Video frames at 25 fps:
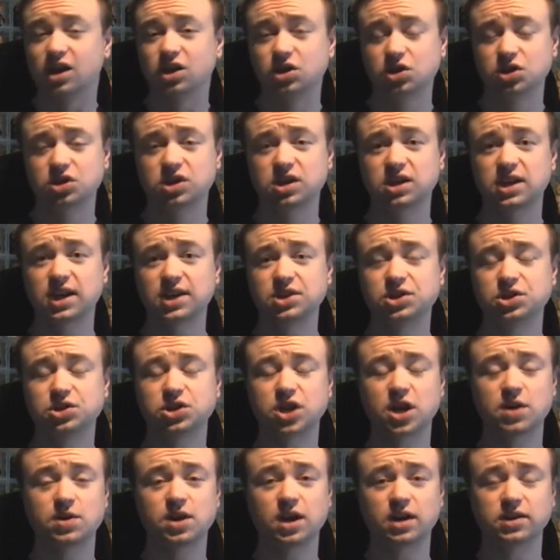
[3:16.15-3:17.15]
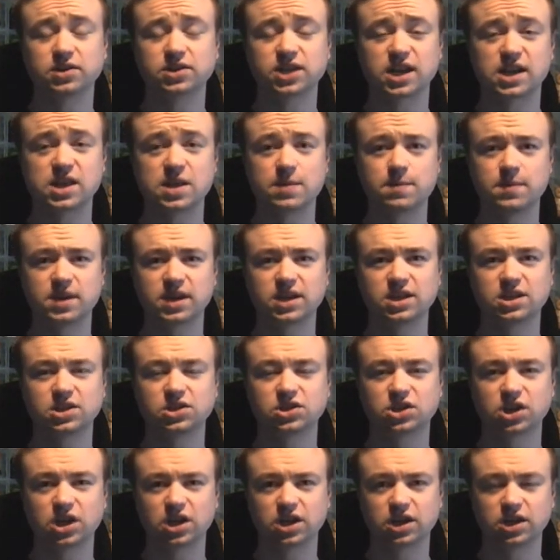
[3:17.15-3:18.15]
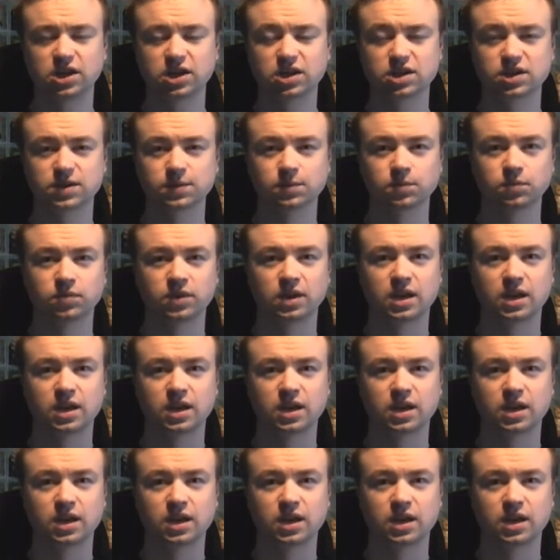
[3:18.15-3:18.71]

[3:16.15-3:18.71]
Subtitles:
just in case you don't, I'll say that Mickey's Circus